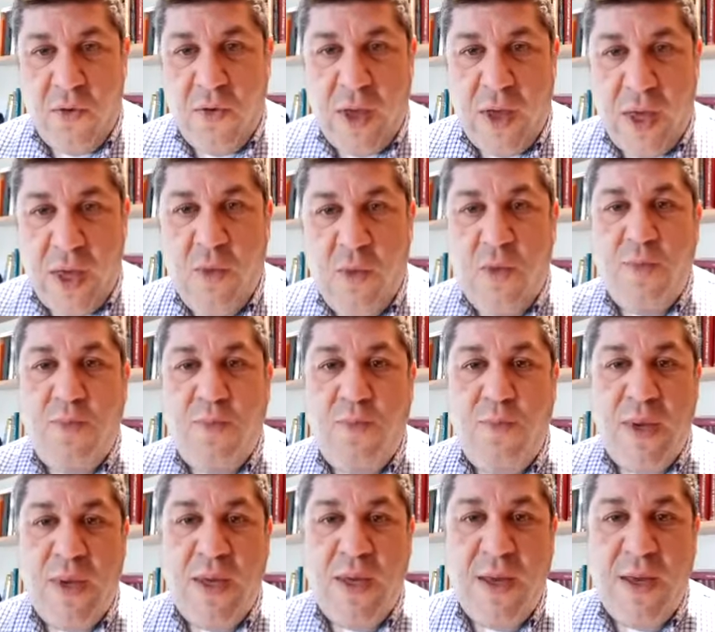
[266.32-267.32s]
he would
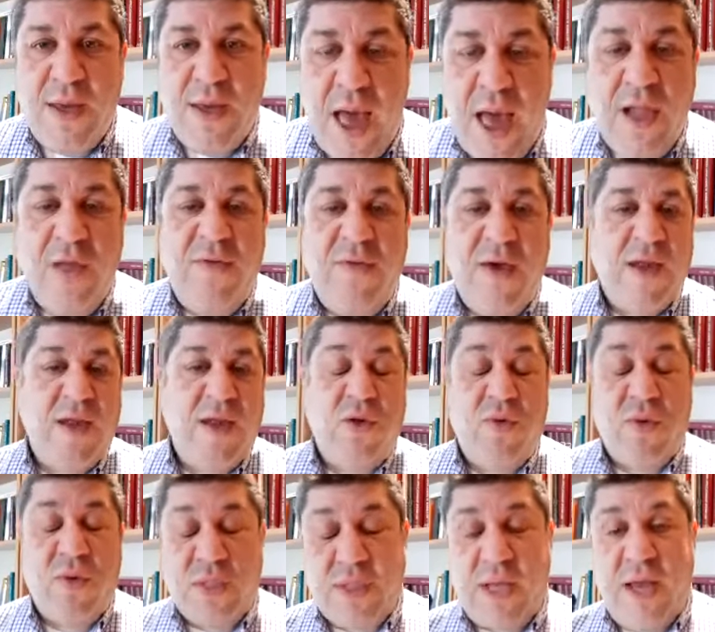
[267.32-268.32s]
be elevated to a
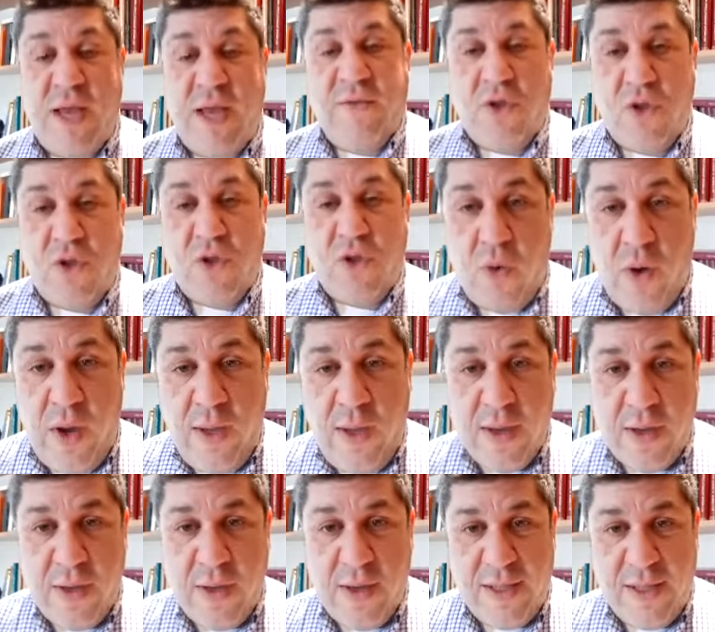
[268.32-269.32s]
state of joy,
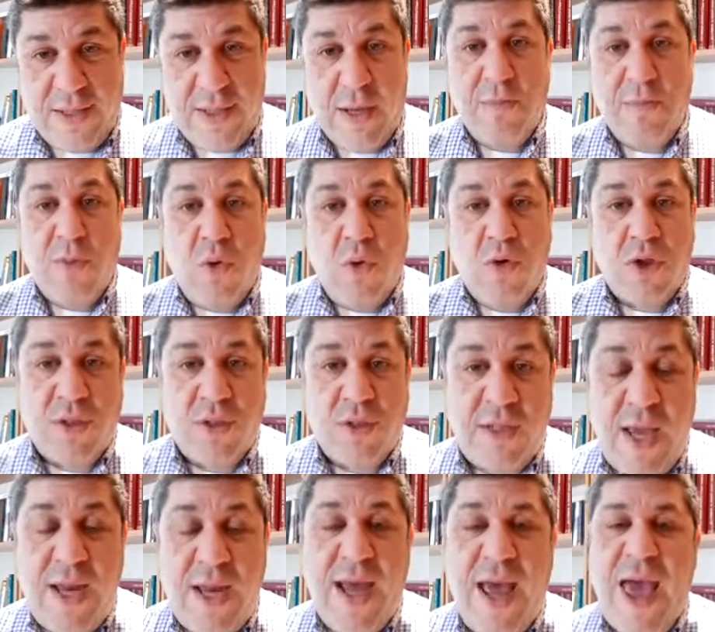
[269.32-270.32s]
this emotional
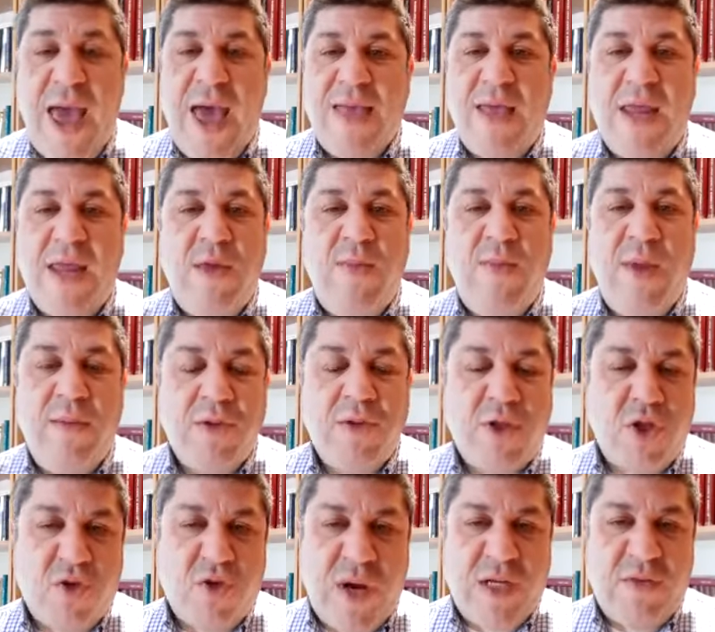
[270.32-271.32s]
state, and then he'd be able to
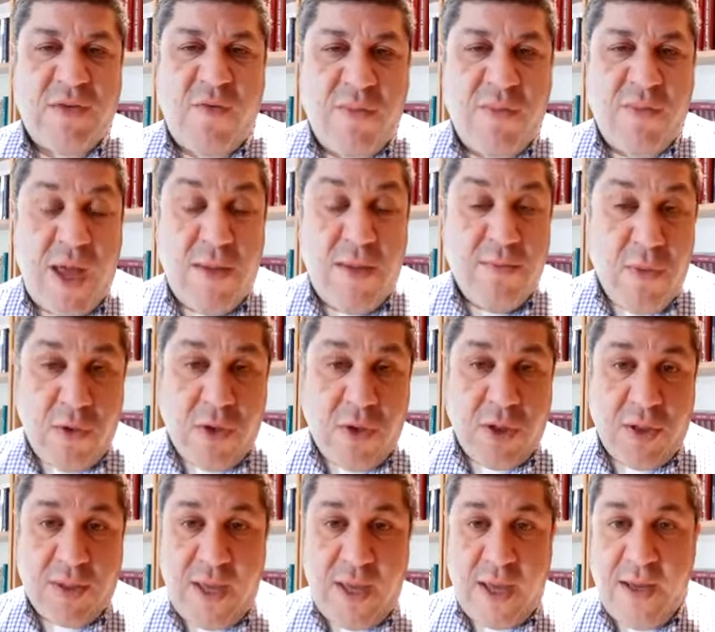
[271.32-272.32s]
transform that
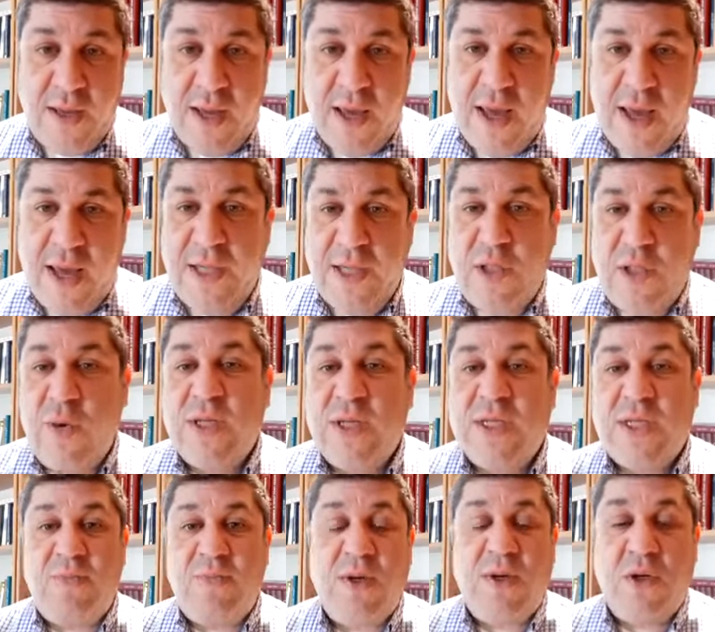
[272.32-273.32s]
emotional state into a
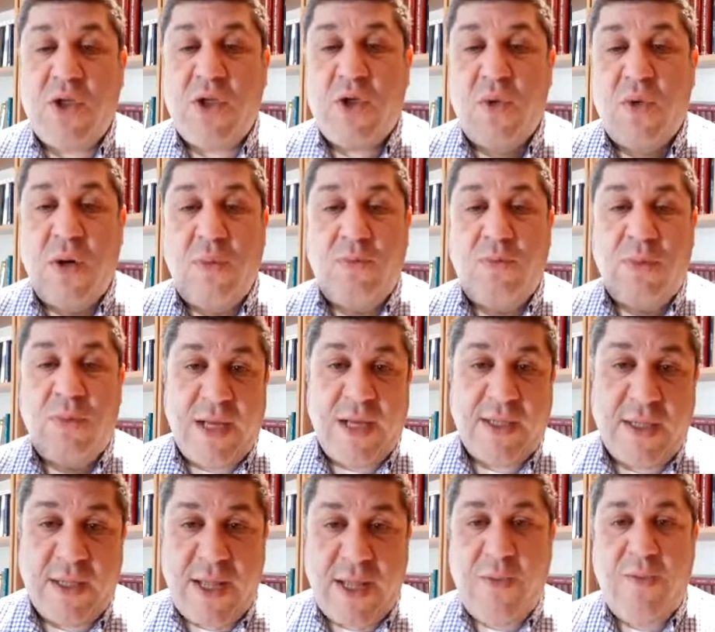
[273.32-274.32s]
spiritual blessing,
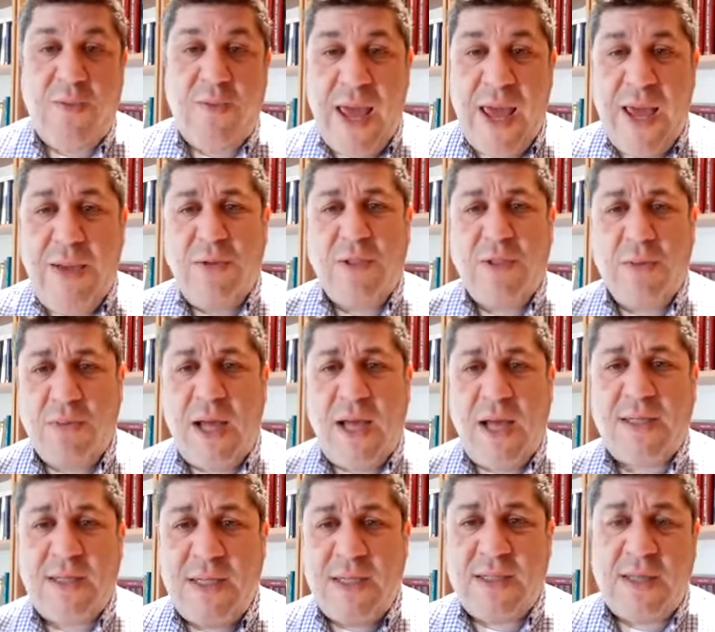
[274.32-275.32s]
that he'd be able to
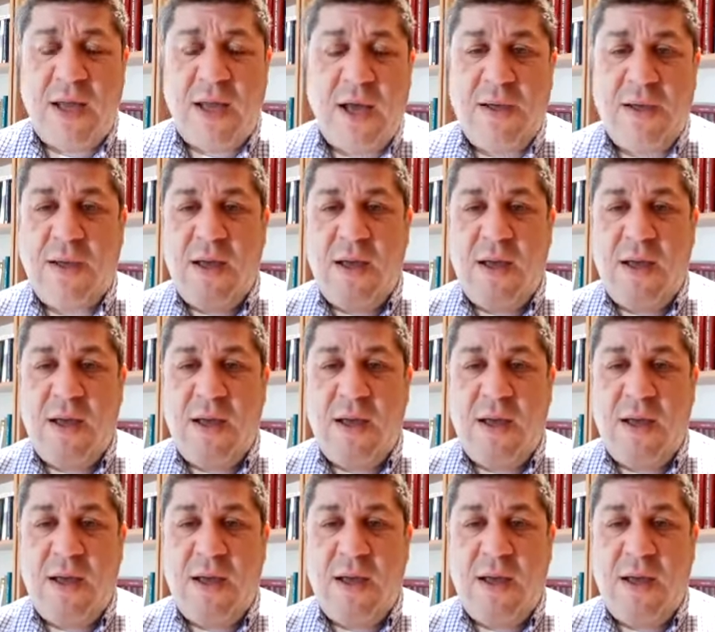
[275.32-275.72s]
bless his son